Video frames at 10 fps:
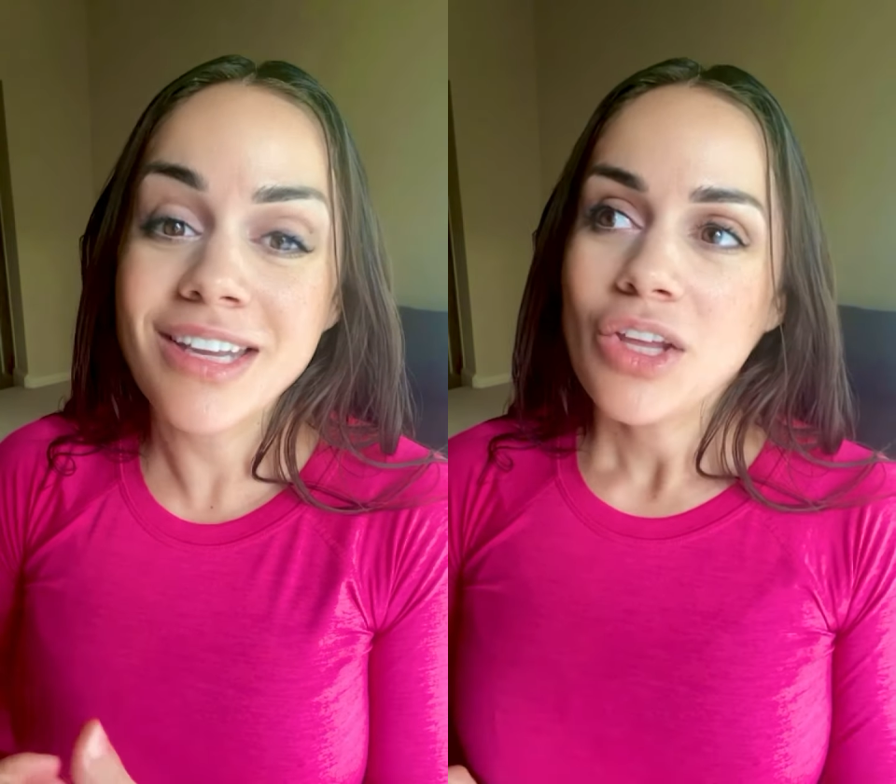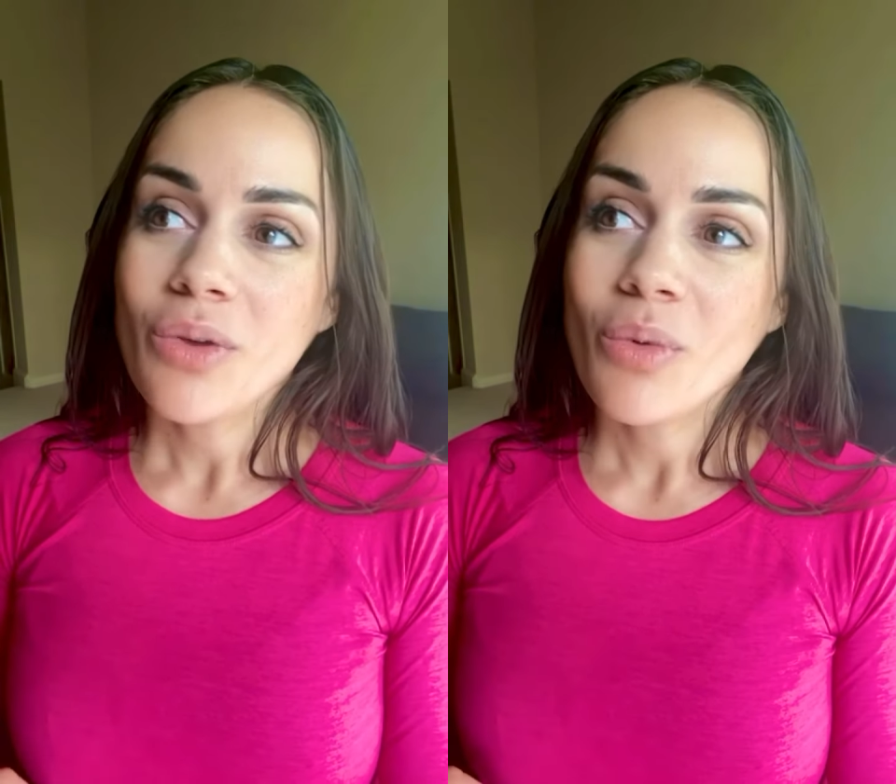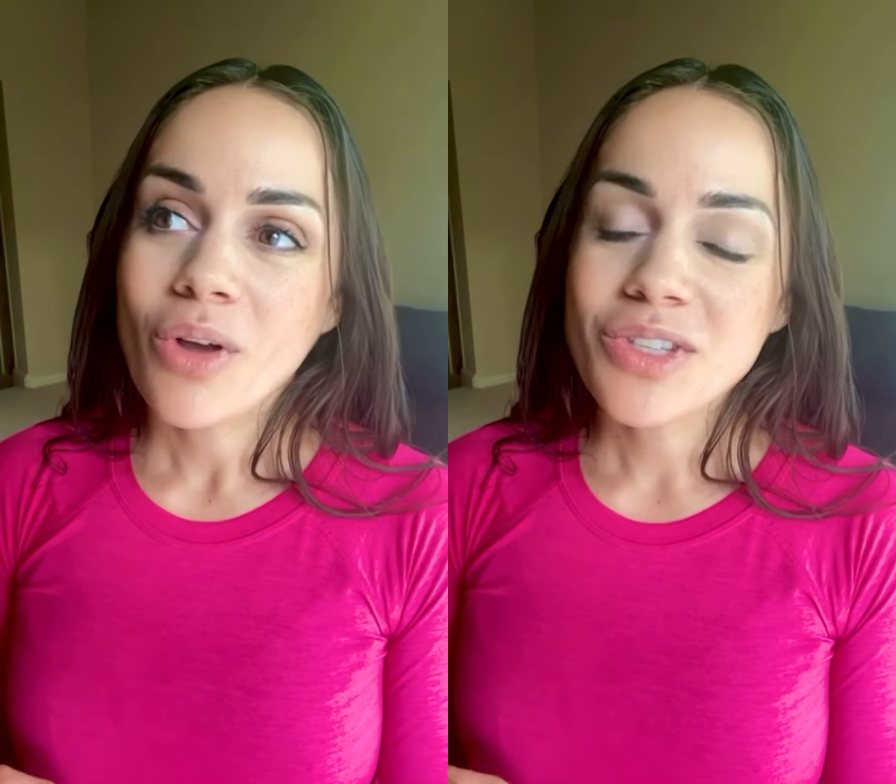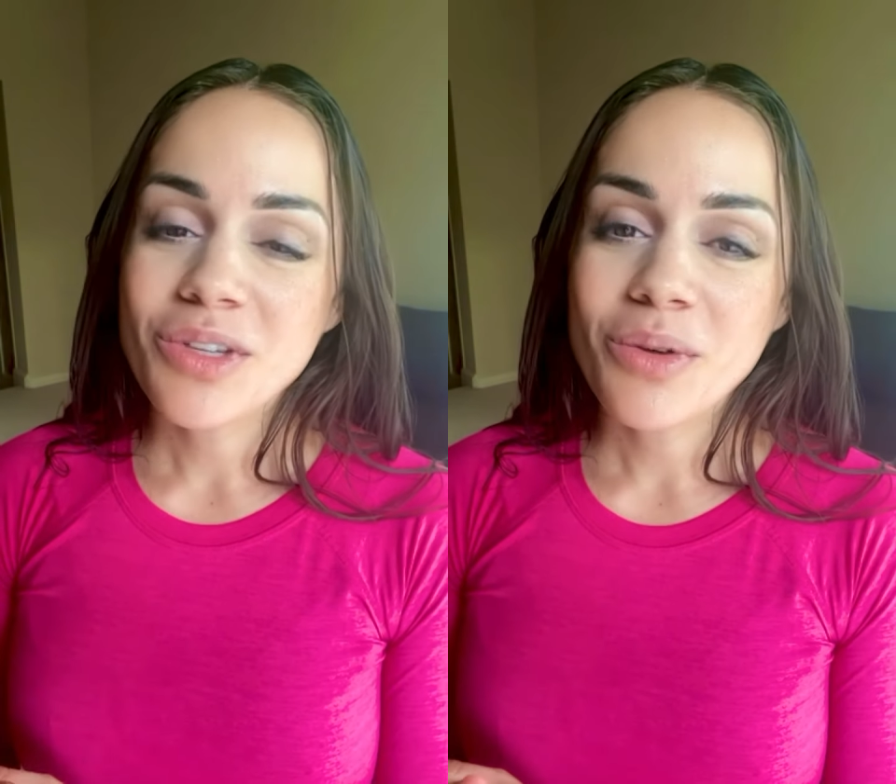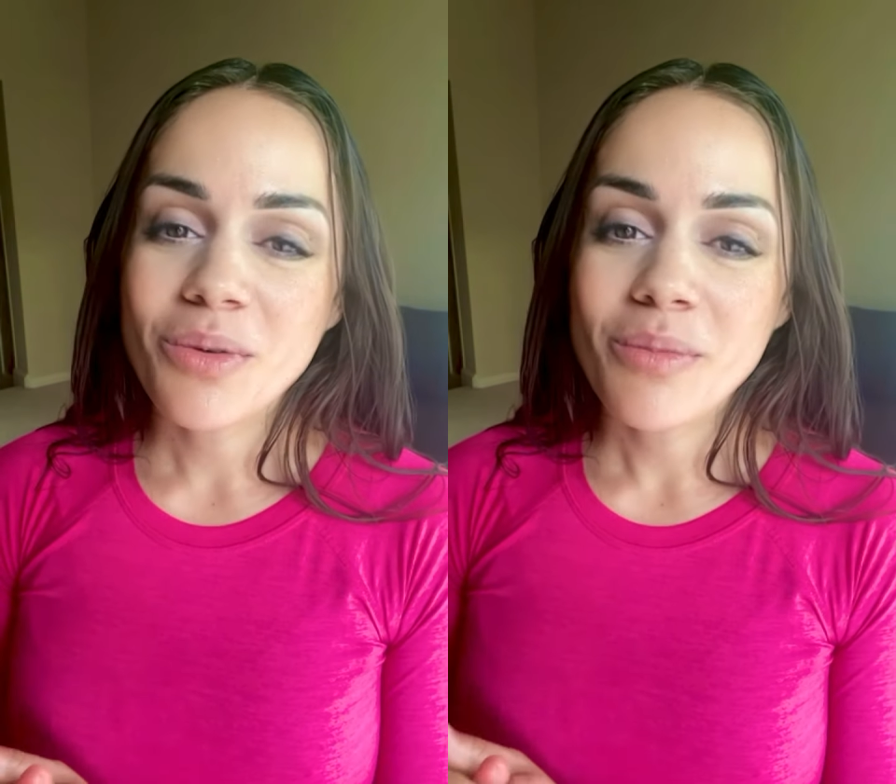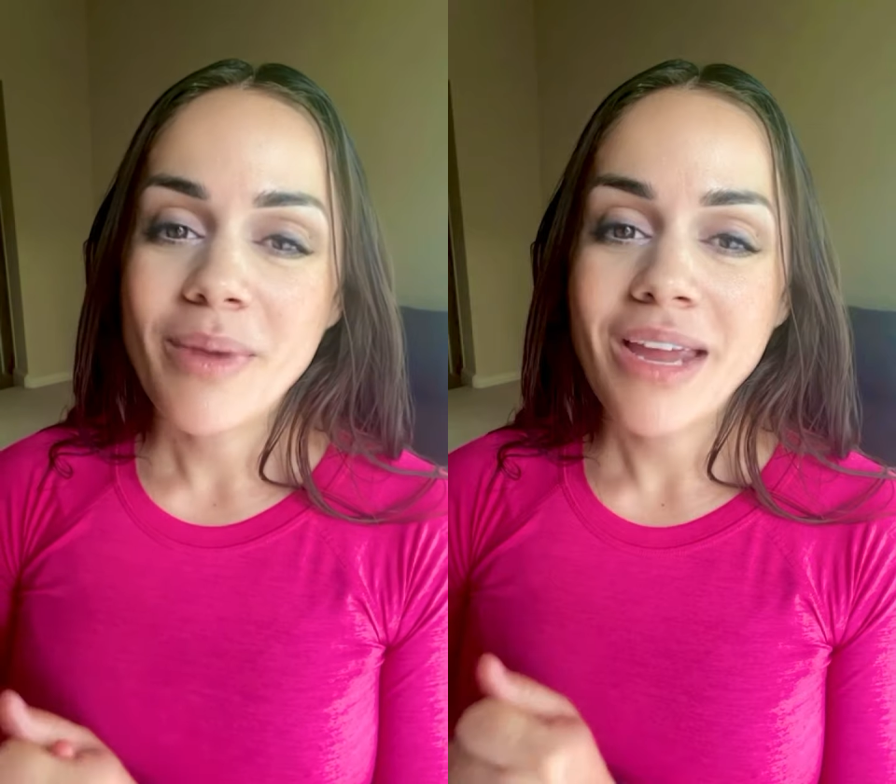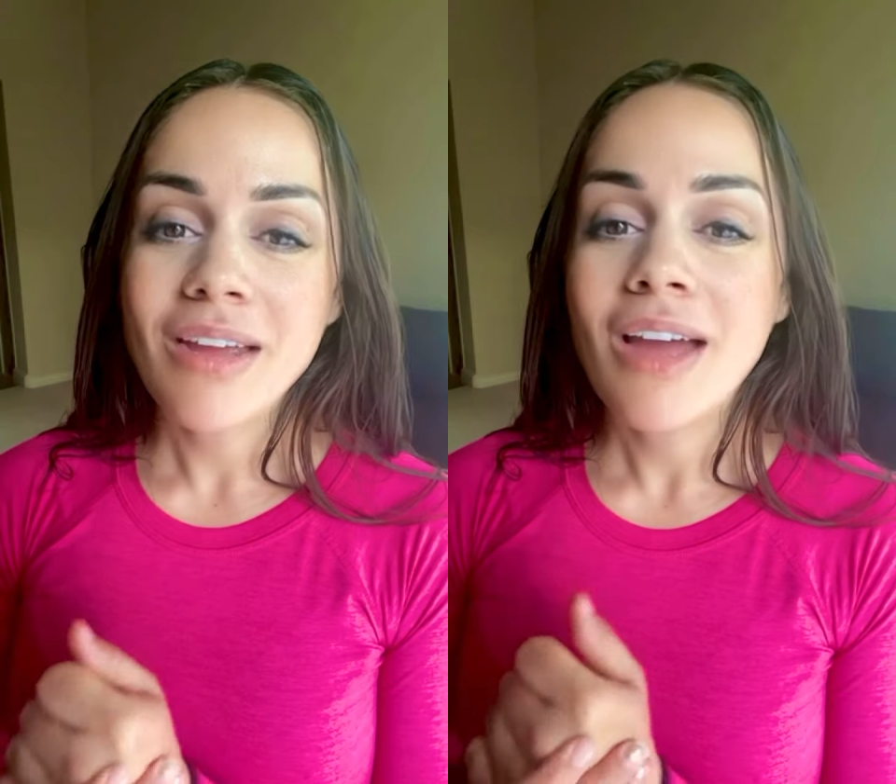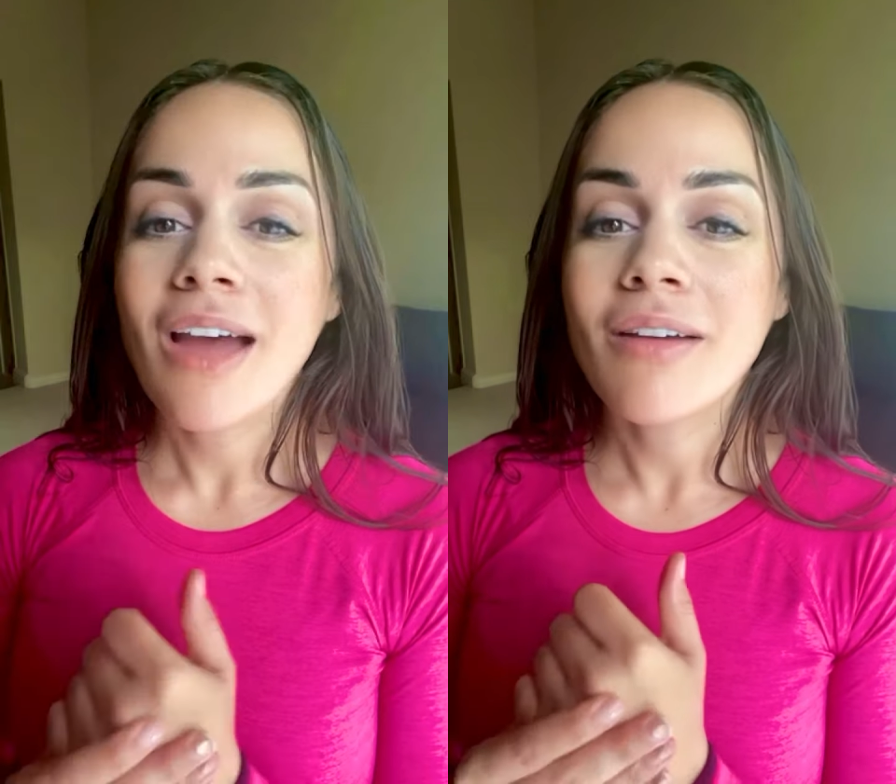You also might
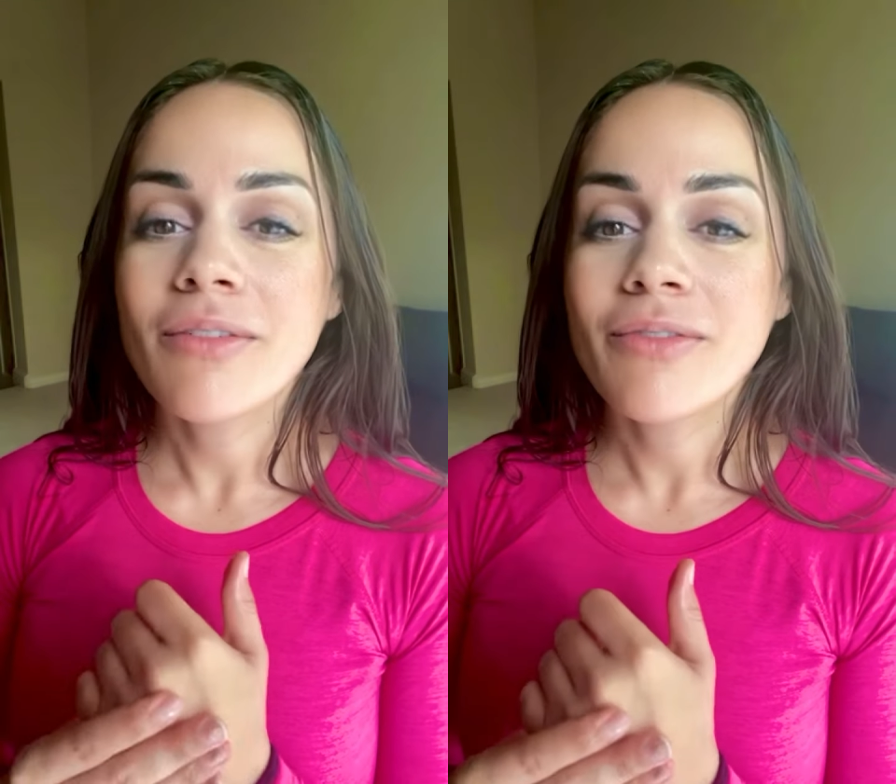have